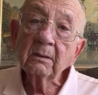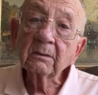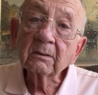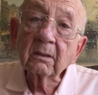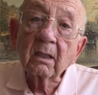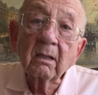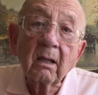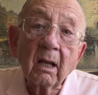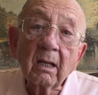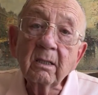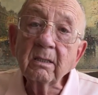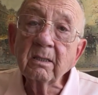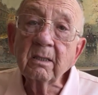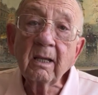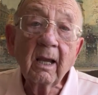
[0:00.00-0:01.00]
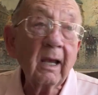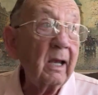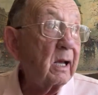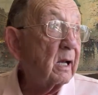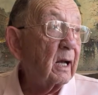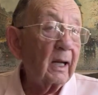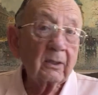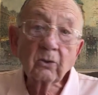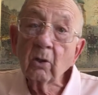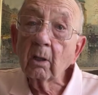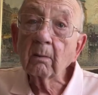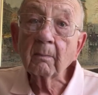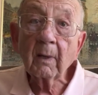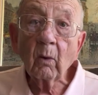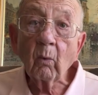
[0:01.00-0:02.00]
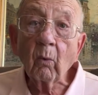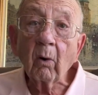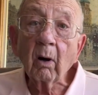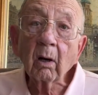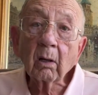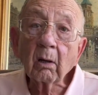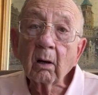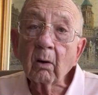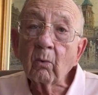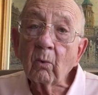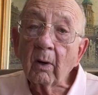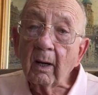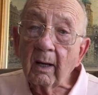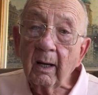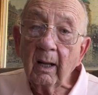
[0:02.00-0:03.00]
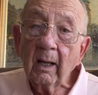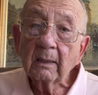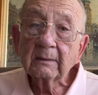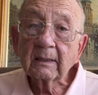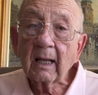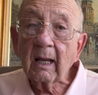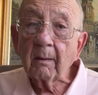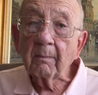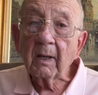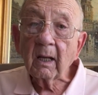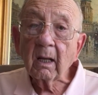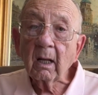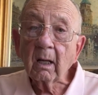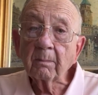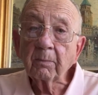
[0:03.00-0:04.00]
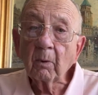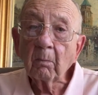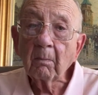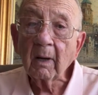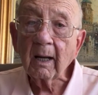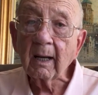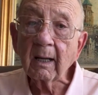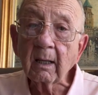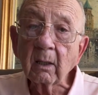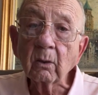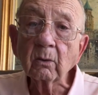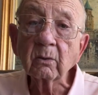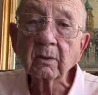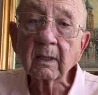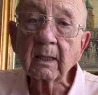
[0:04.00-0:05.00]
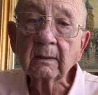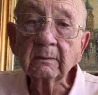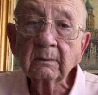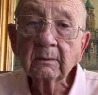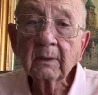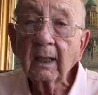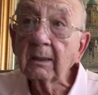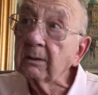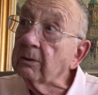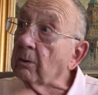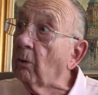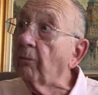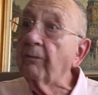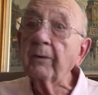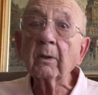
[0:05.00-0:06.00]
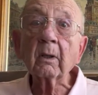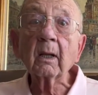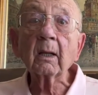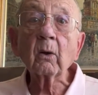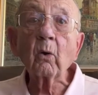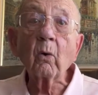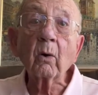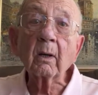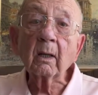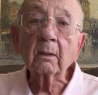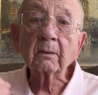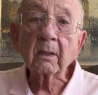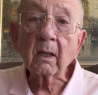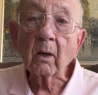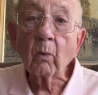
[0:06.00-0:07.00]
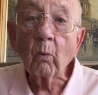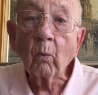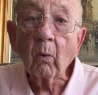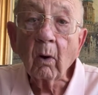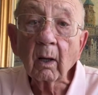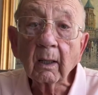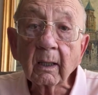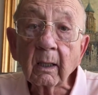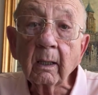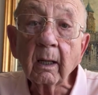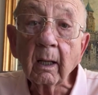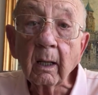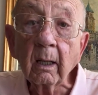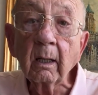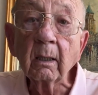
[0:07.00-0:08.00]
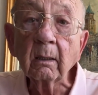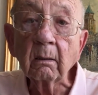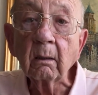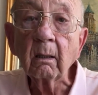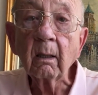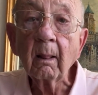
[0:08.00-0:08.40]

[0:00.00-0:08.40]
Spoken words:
It's a nice day. I took my walk already, got my couple miles in. I still feel like going out there and walking again.